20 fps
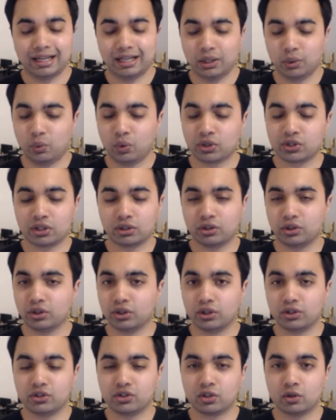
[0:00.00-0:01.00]
and it wasn't
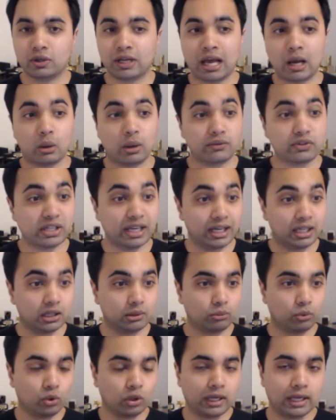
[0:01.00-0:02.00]
good. So now I've
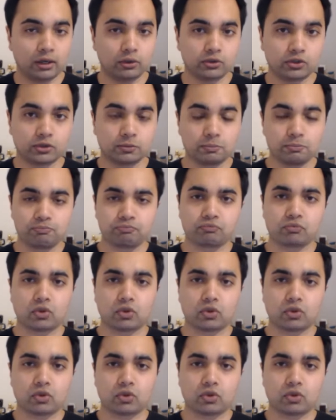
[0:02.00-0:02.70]
taken them all out.